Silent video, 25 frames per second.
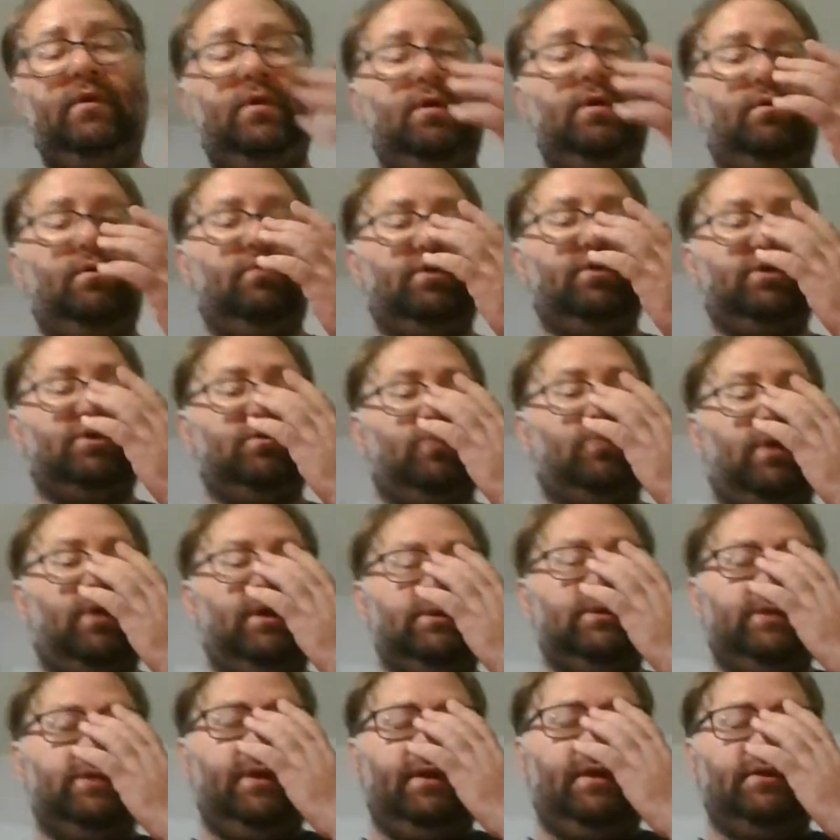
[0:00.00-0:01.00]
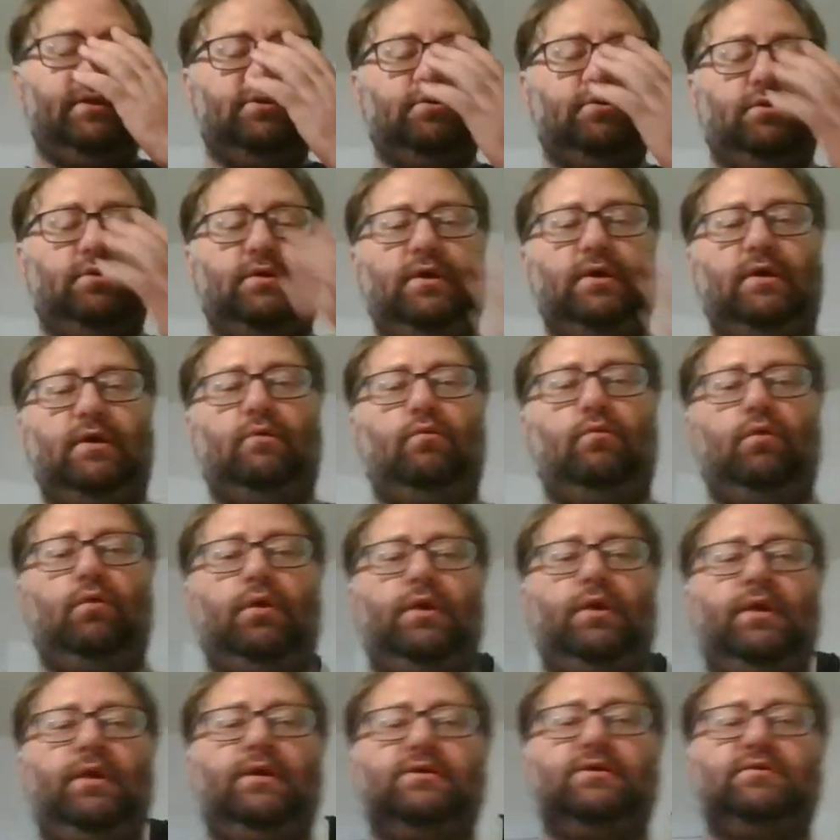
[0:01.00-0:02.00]
Which is why I say it should not work
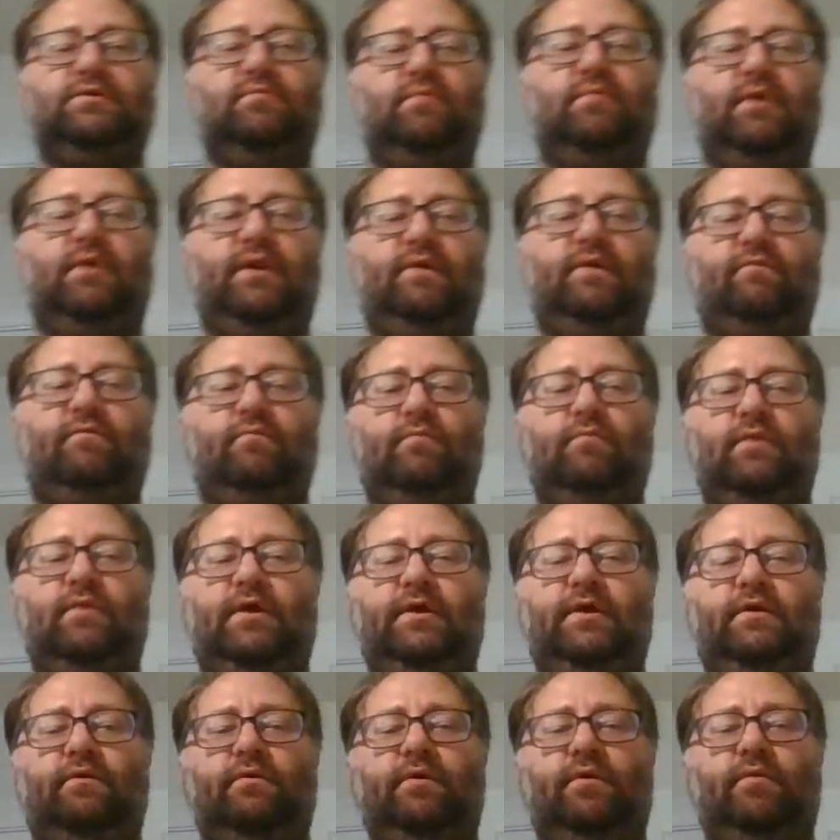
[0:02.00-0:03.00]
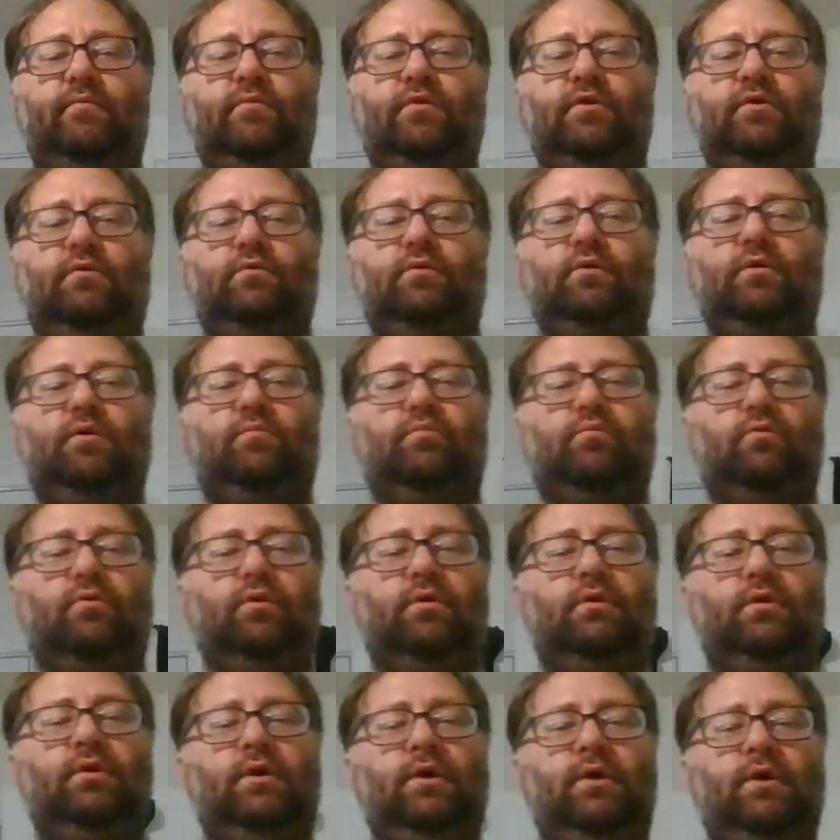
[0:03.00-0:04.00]
against somebody from light green belt
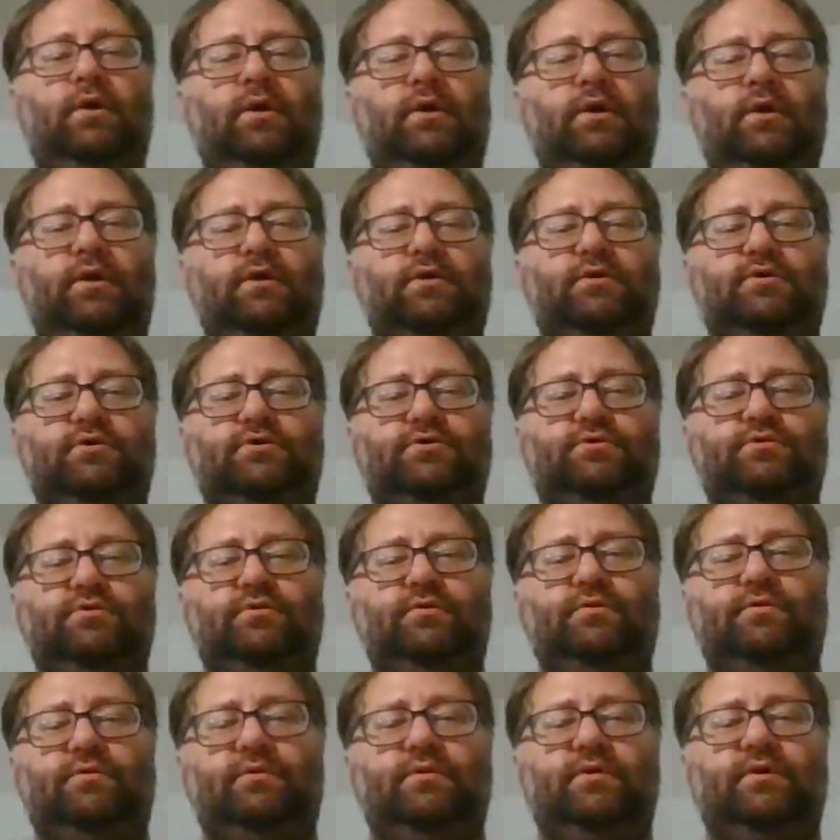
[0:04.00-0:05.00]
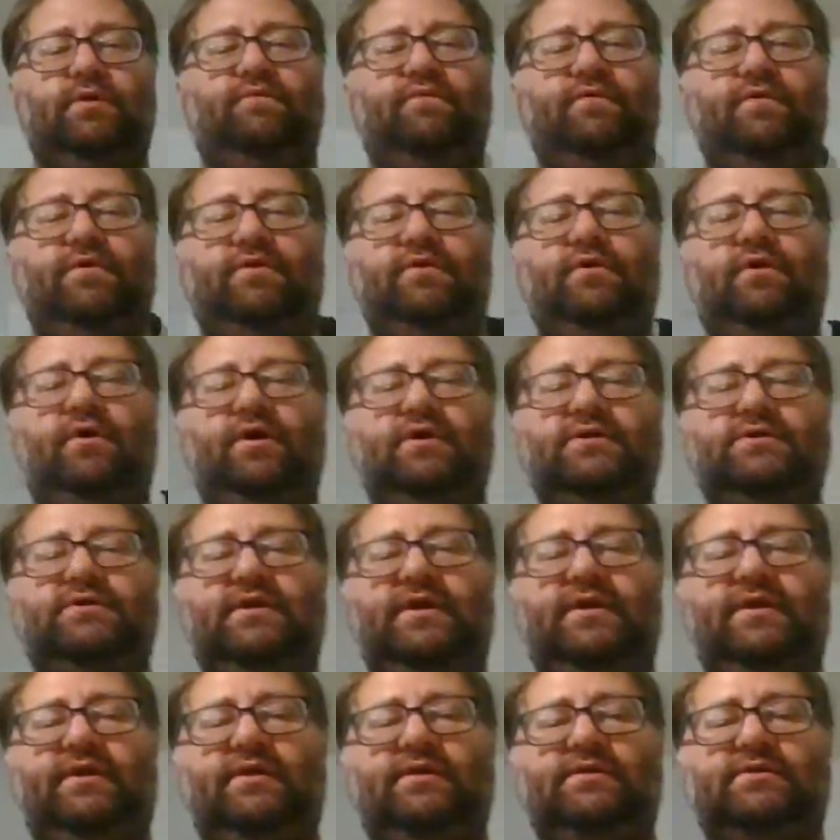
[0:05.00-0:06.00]
upward. It just shouldn't. If it does,
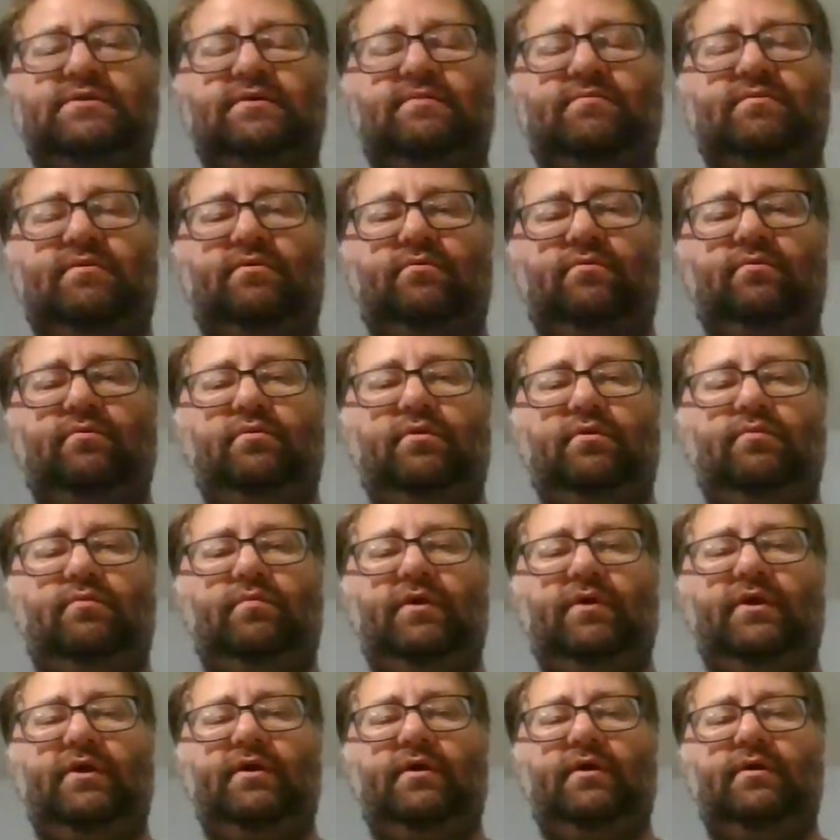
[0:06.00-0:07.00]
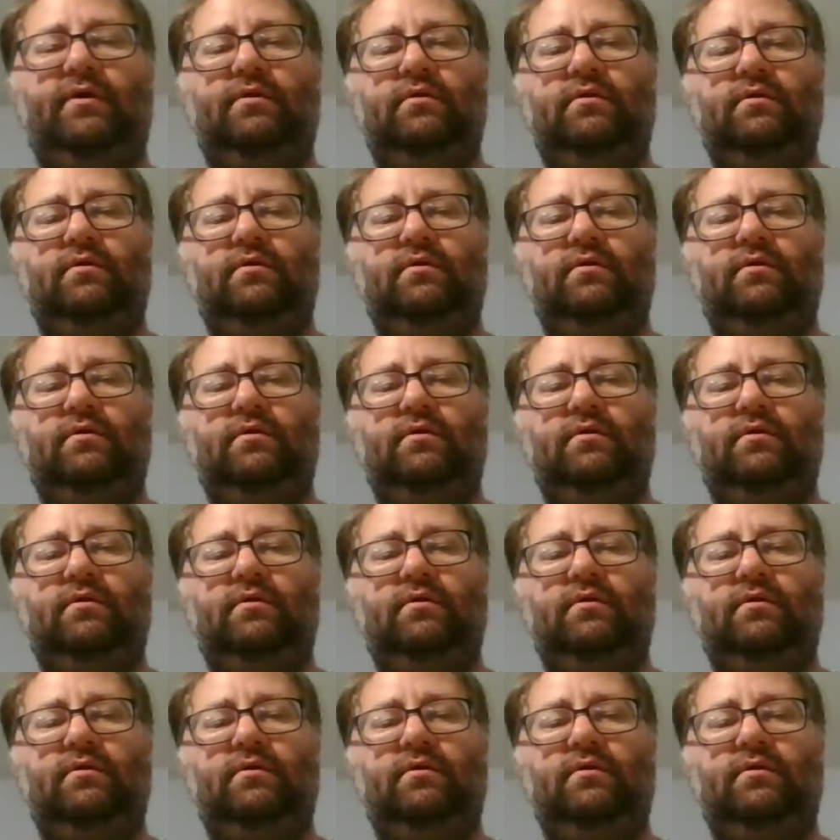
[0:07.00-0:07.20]
they did something really bad.